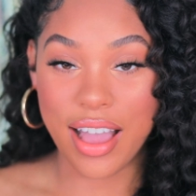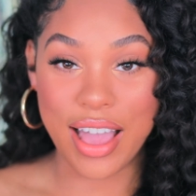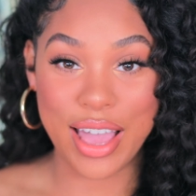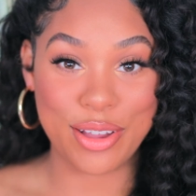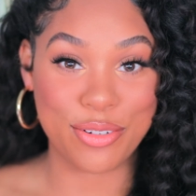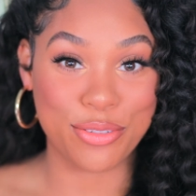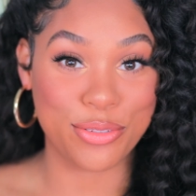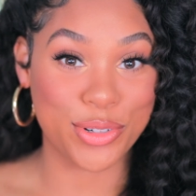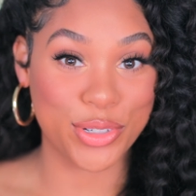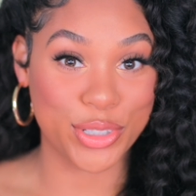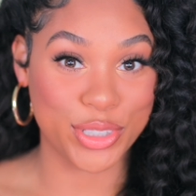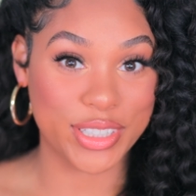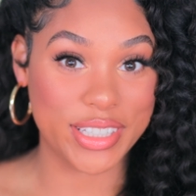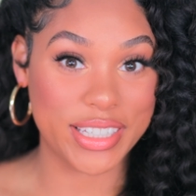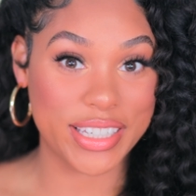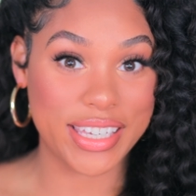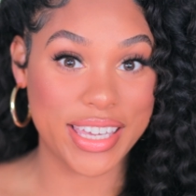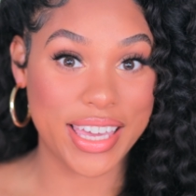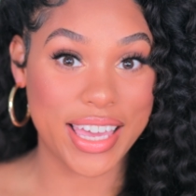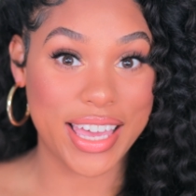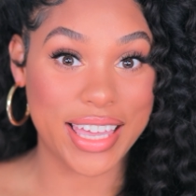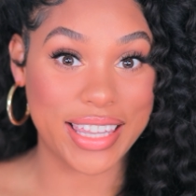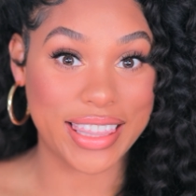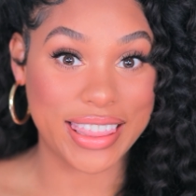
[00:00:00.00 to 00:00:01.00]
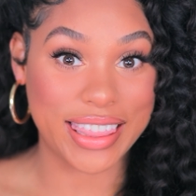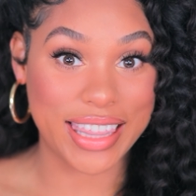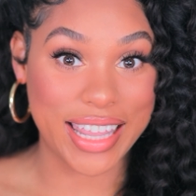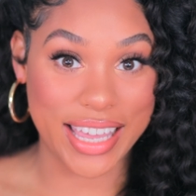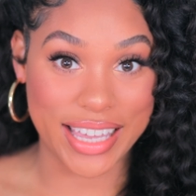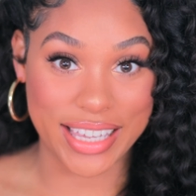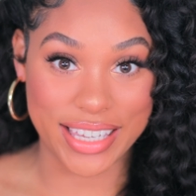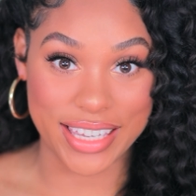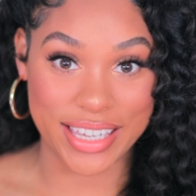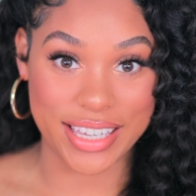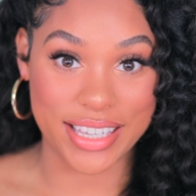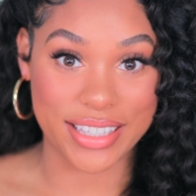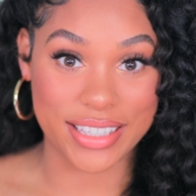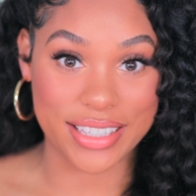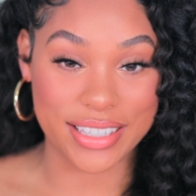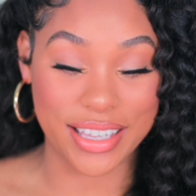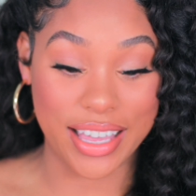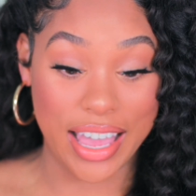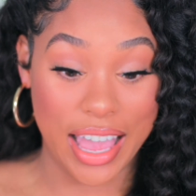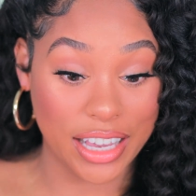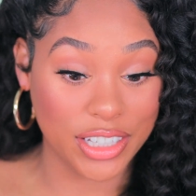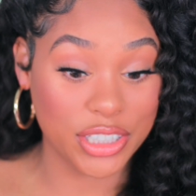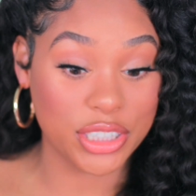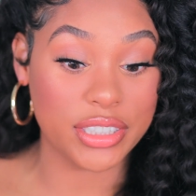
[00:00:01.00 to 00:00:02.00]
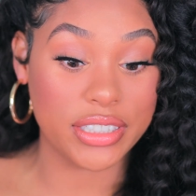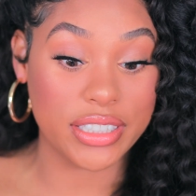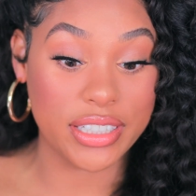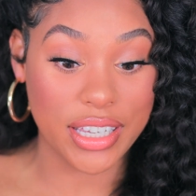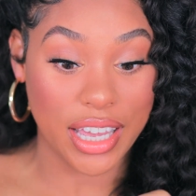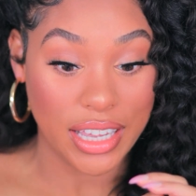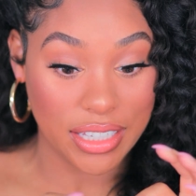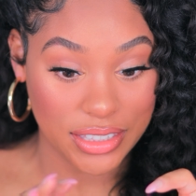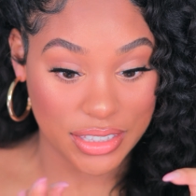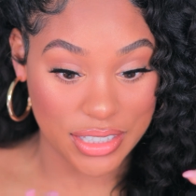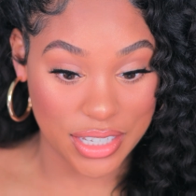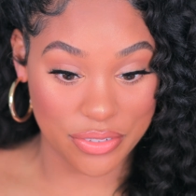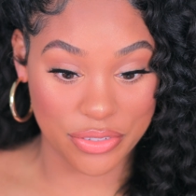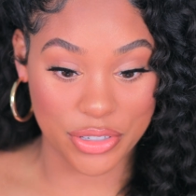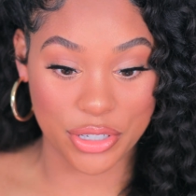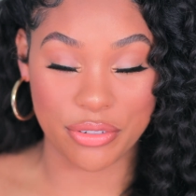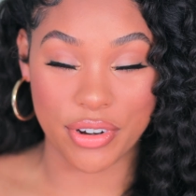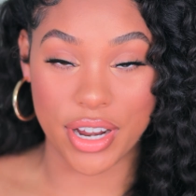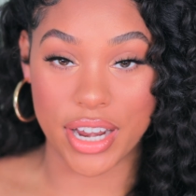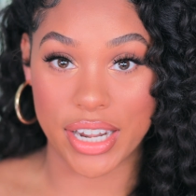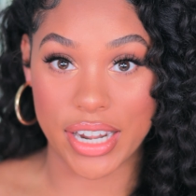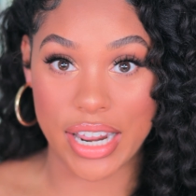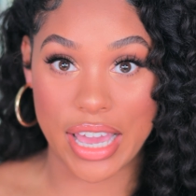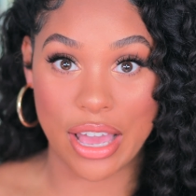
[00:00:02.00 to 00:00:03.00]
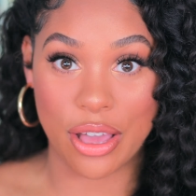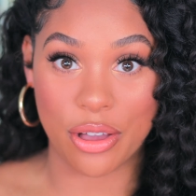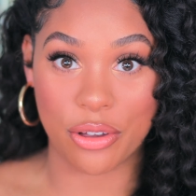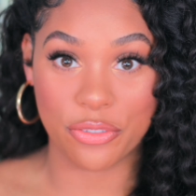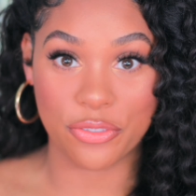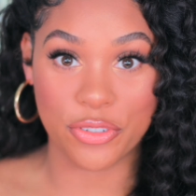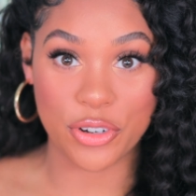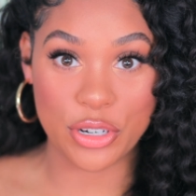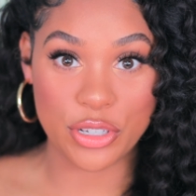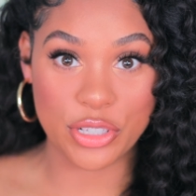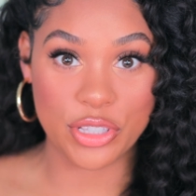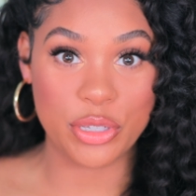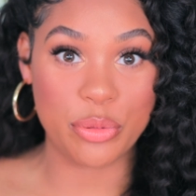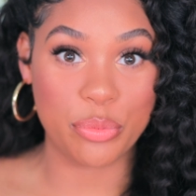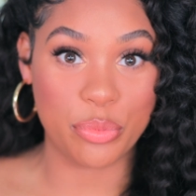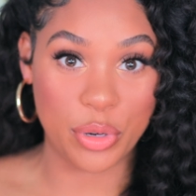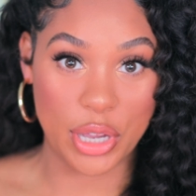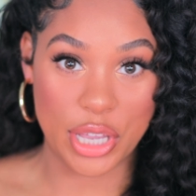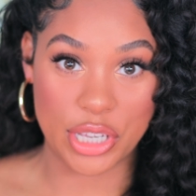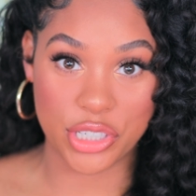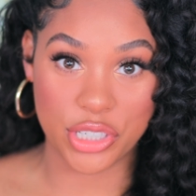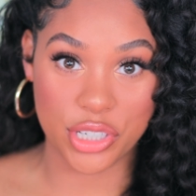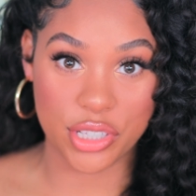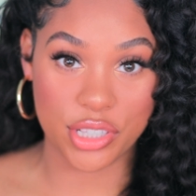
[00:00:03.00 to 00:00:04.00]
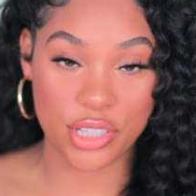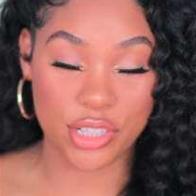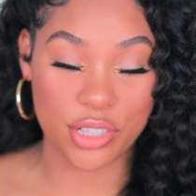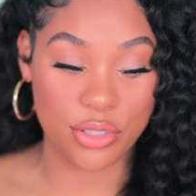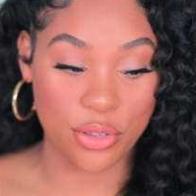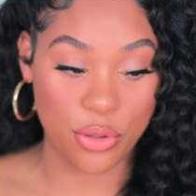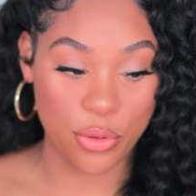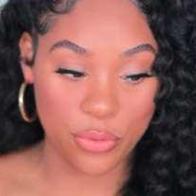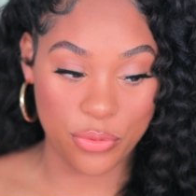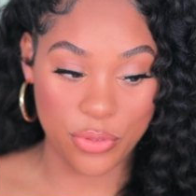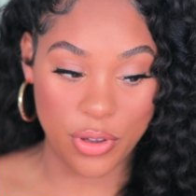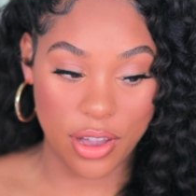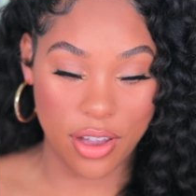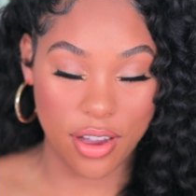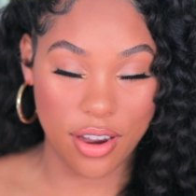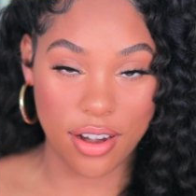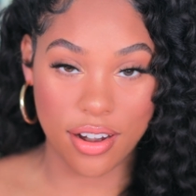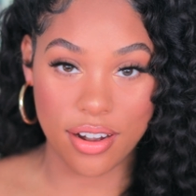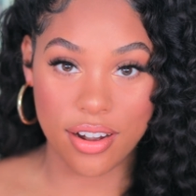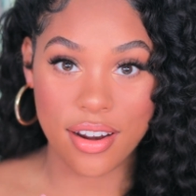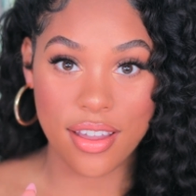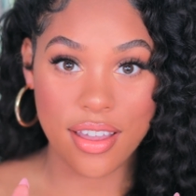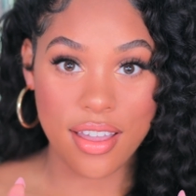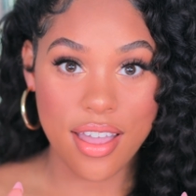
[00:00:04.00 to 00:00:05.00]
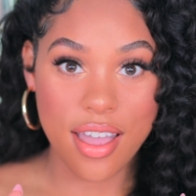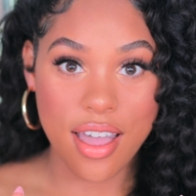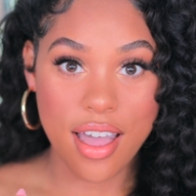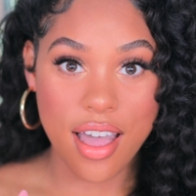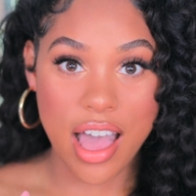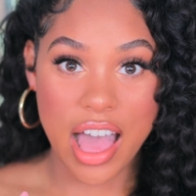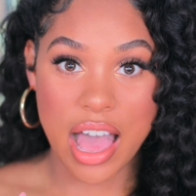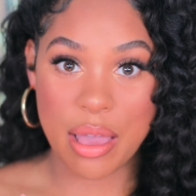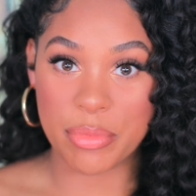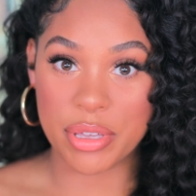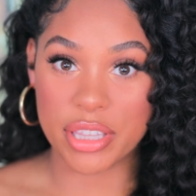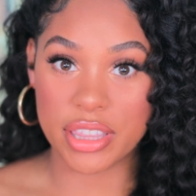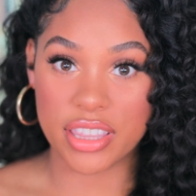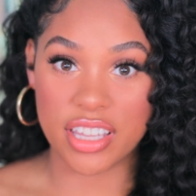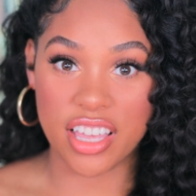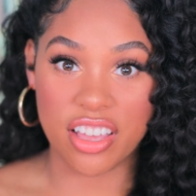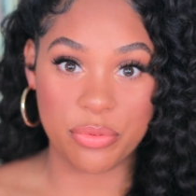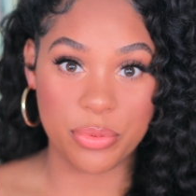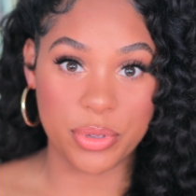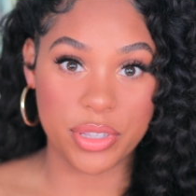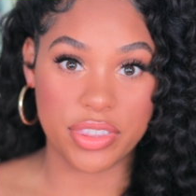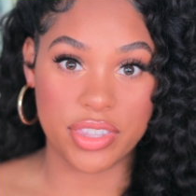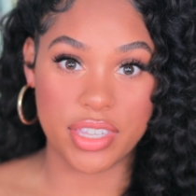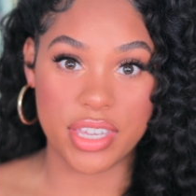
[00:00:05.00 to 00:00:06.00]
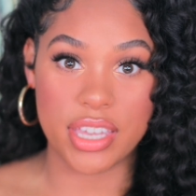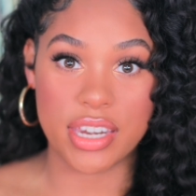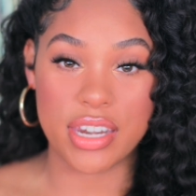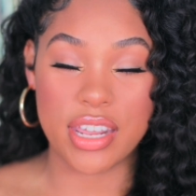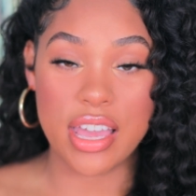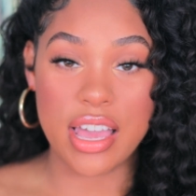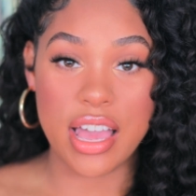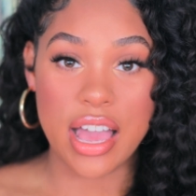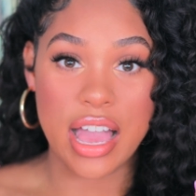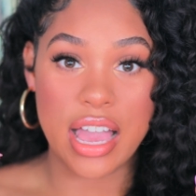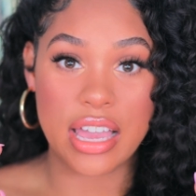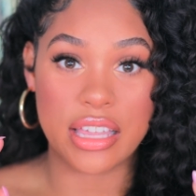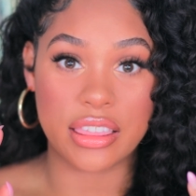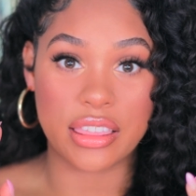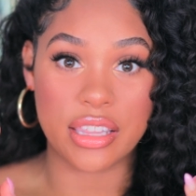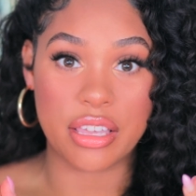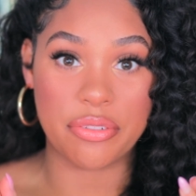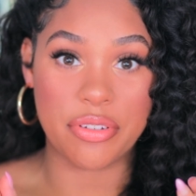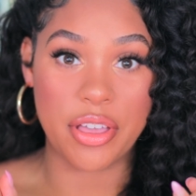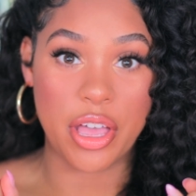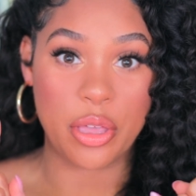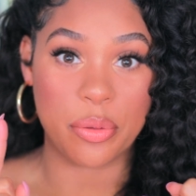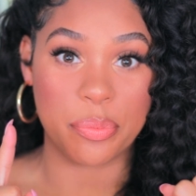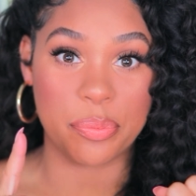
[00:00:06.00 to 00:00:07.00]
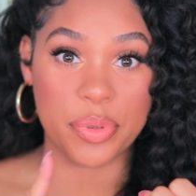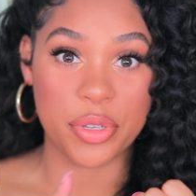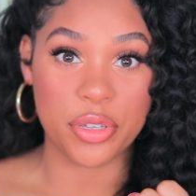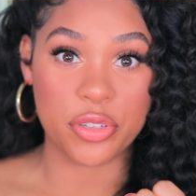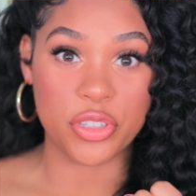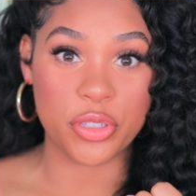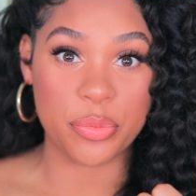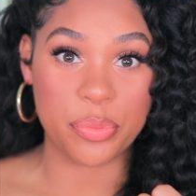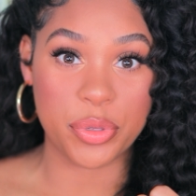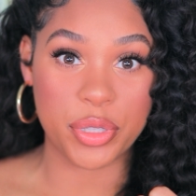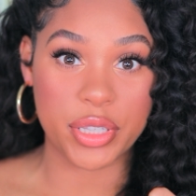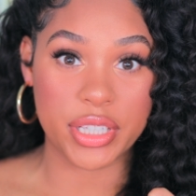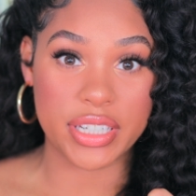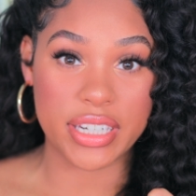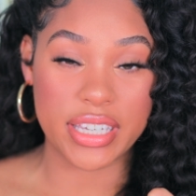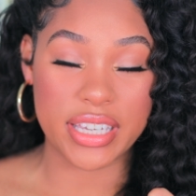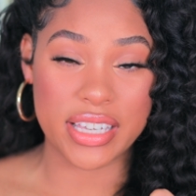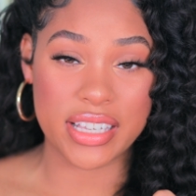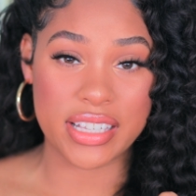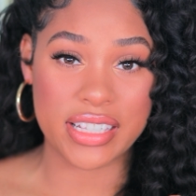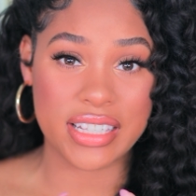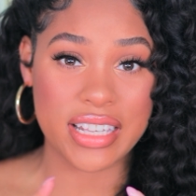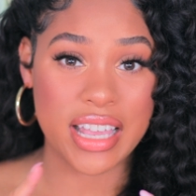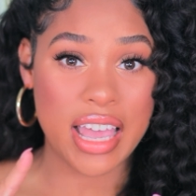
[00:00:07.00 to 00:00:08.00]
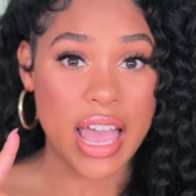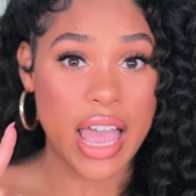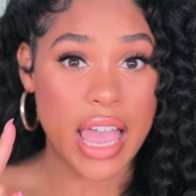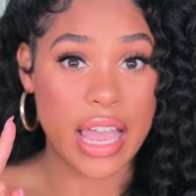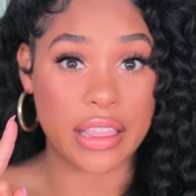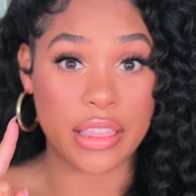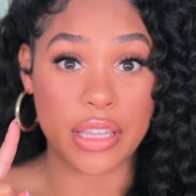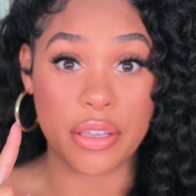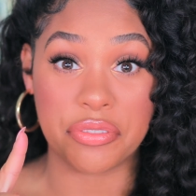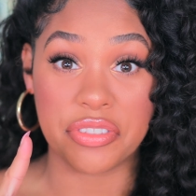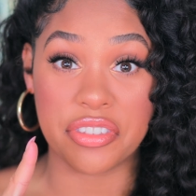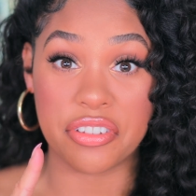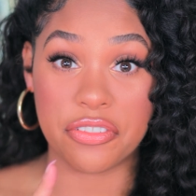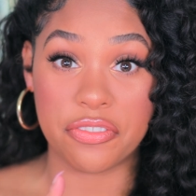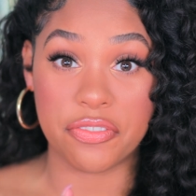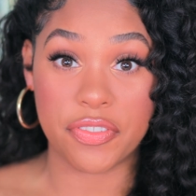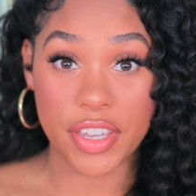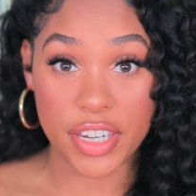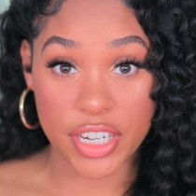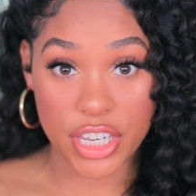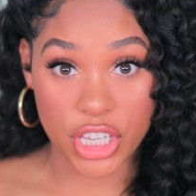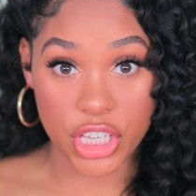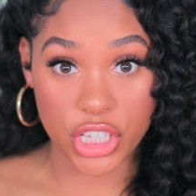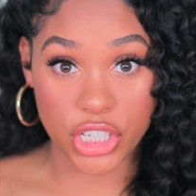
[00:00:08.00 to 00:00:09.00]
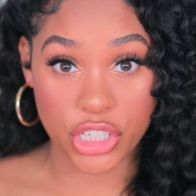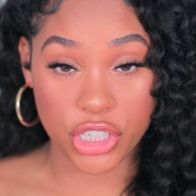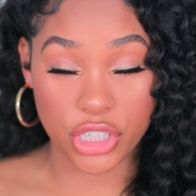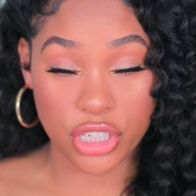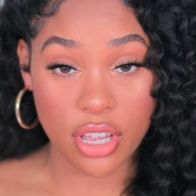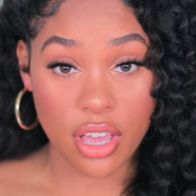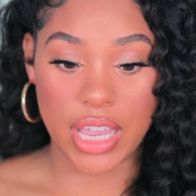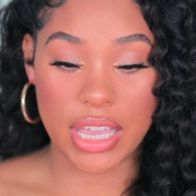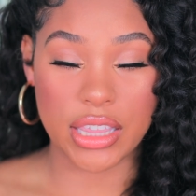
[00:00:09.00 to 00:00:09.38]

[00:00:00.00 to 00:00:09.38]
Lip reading: I really like it. Actually, I love it right now. First impressions so far, I'm in love with it. I love how buildable it is. I love the finish.